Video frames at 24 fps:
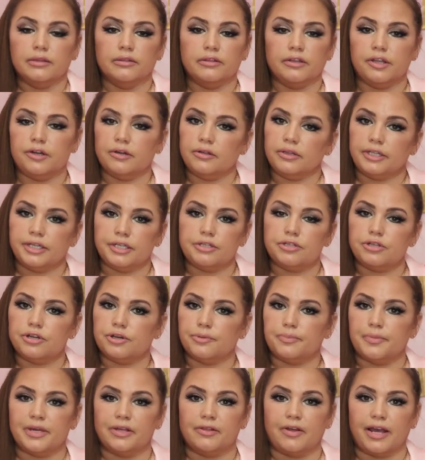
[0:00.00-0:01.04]
Literally
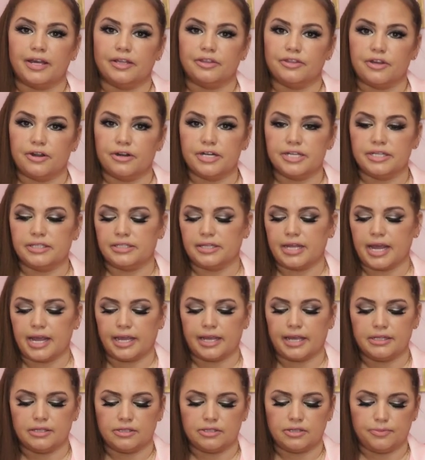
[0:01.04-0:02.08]
took me like 30
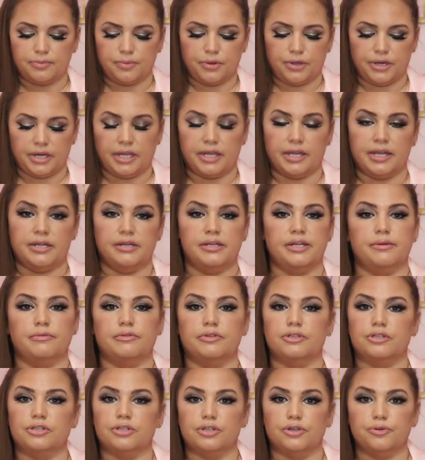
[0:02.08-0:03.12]
seconds to put in. It
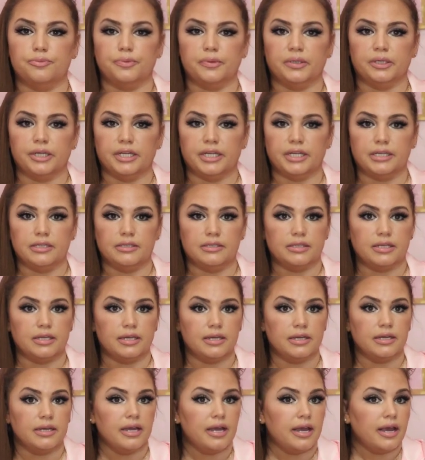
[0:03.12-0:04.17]
was super
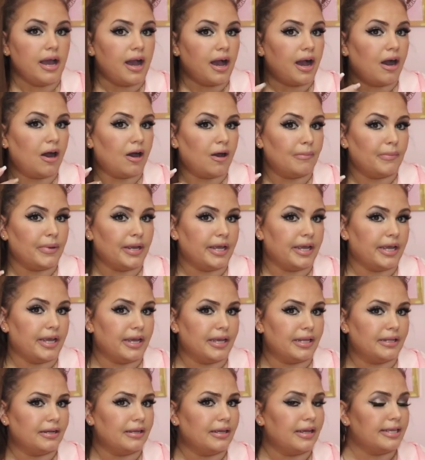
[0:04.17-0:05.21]
easy.
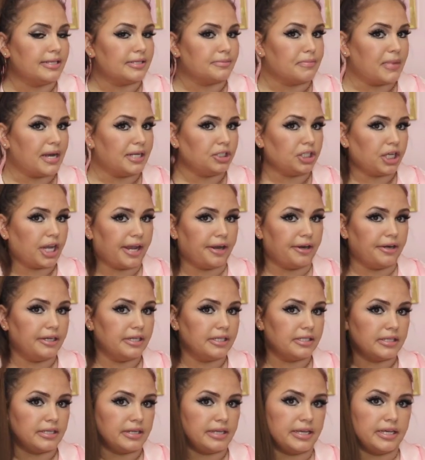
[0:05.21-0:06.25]
And as much hair
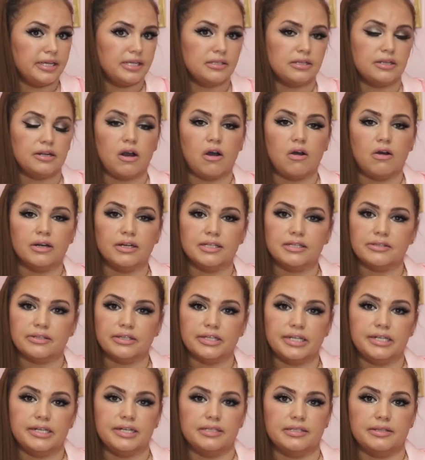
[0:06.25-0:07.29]
as it is, it
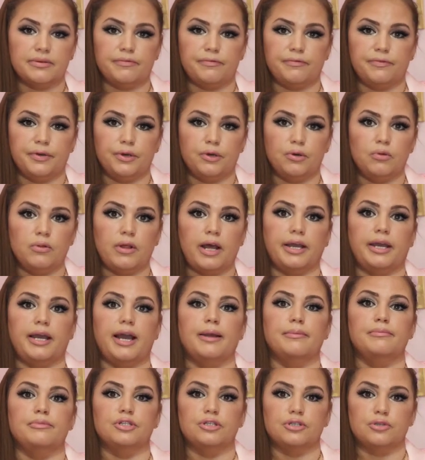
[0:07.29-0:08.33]
honestly doesn't feel like
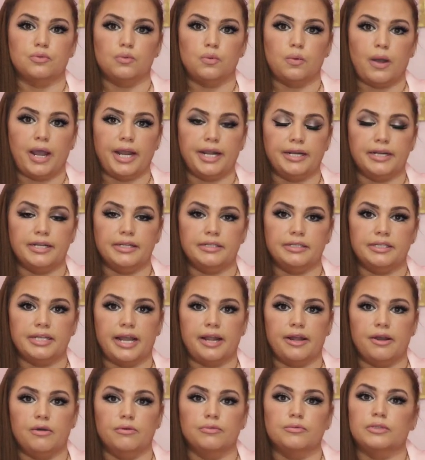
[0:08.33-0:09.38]
I'm just weighted
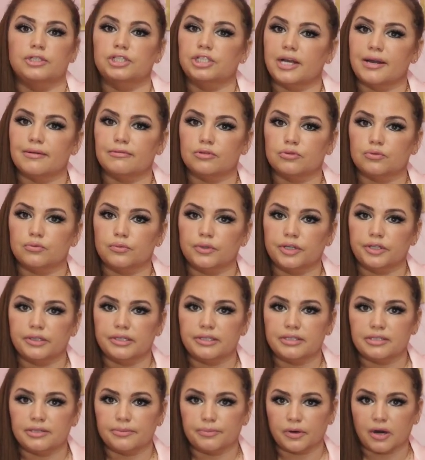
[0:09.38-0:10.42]
down, which I was
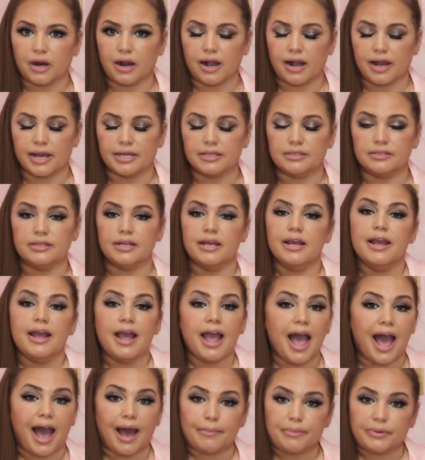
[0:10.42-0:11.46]
really surprised,
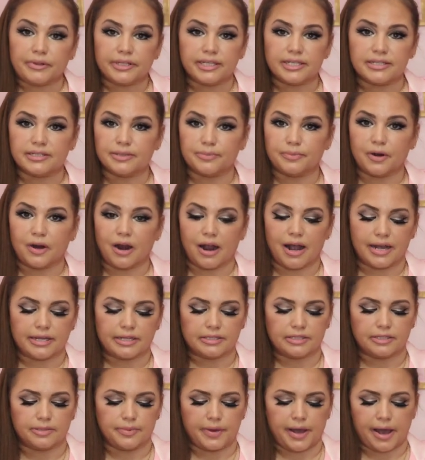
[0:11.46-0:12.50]
happily
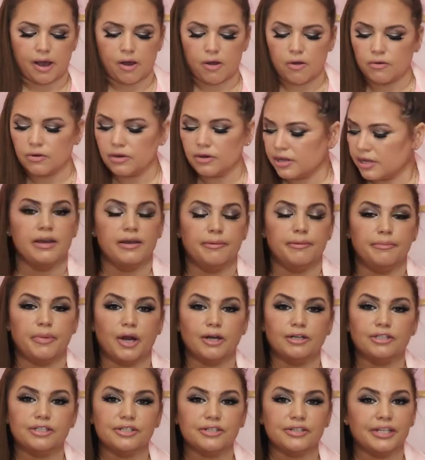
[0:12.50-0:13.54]
surprised about.
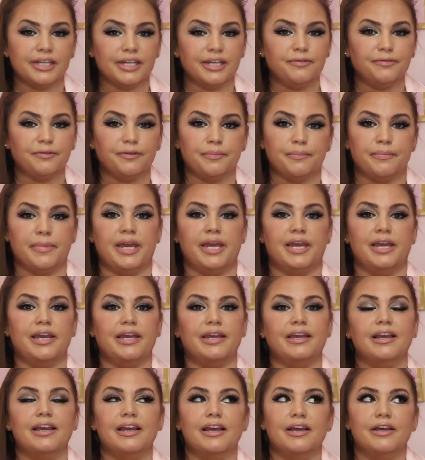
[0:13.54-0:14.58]
Personally, for
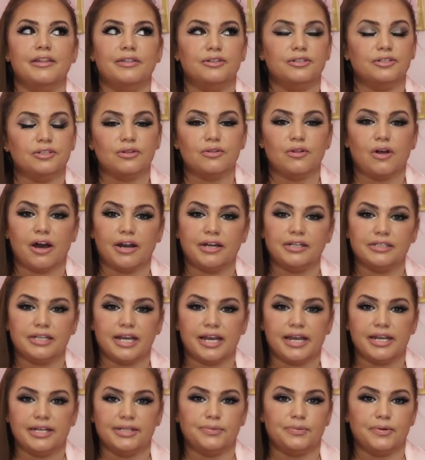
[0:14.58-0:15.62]
me, there's a lot of
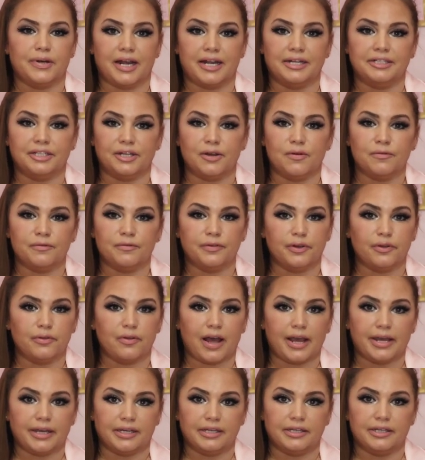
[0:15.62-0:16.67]
days when I don't feel
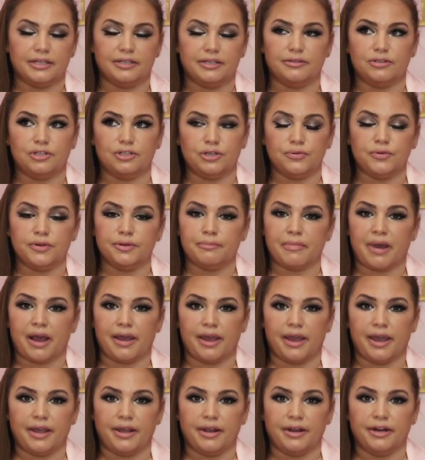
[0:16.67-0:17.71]
like doing my
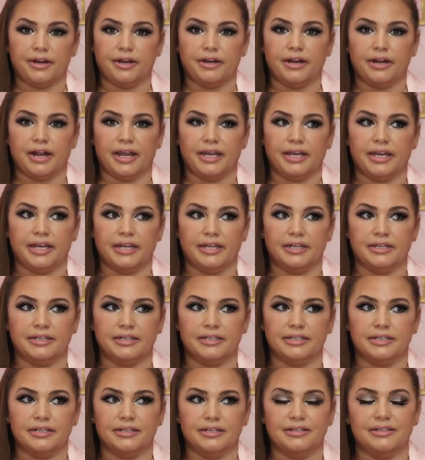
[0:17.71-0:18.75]
hair,
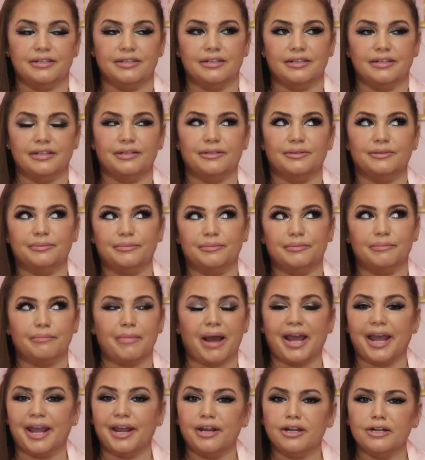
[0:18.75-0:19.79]
and
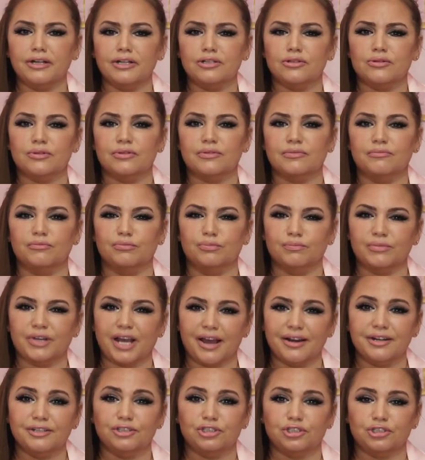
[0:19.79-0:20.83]
my hair is
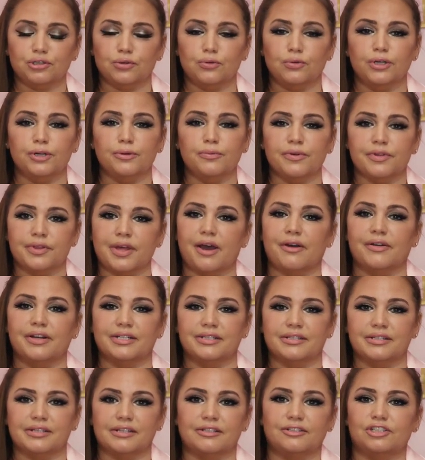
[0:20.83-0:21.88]
kind of short without
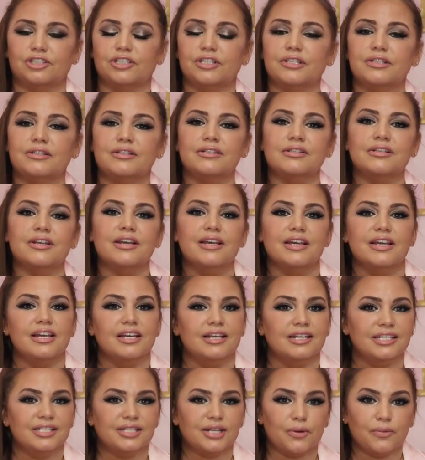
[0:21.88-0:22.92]
extensions.
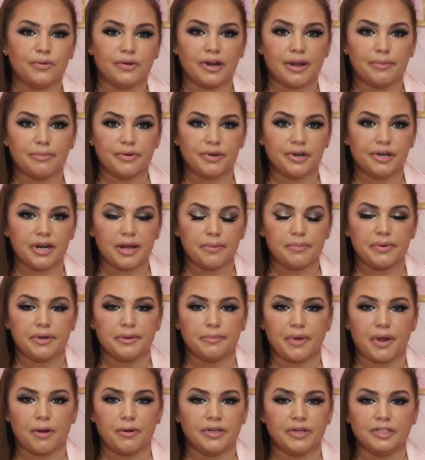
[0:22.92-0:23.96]
So when I put it up in
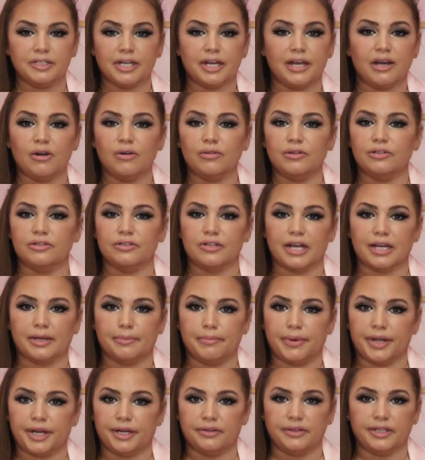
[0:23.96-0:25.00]
a ponytail, there's
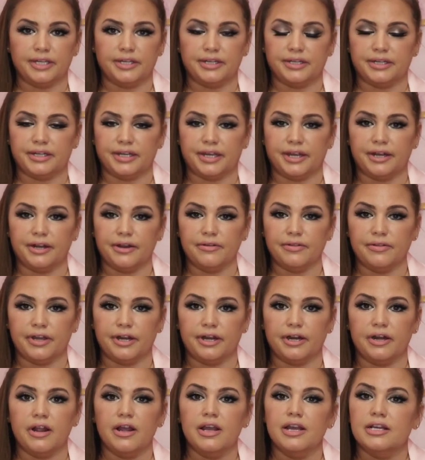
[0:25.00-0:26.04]
like barely any hair
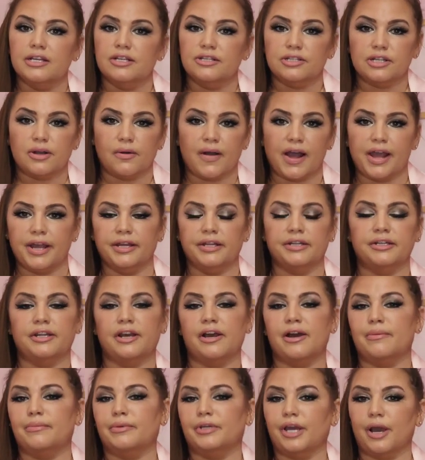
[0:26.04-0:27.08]
there. So I end
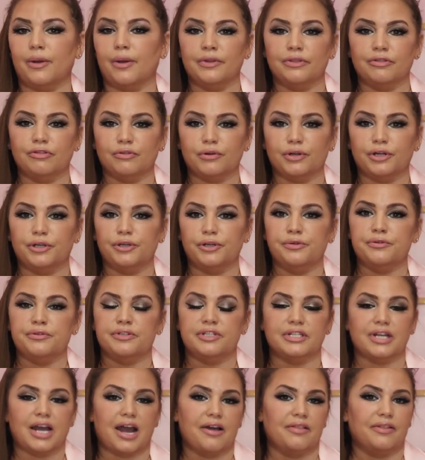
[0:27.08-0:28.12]
up going through
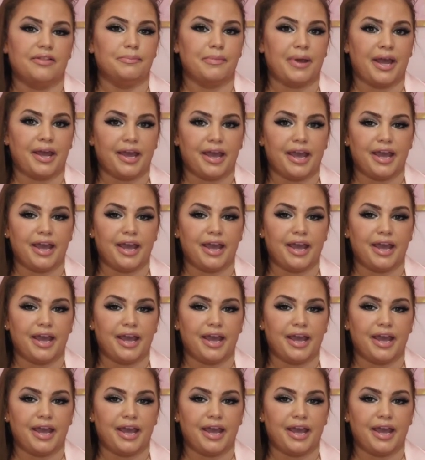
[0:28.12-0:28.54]
styling my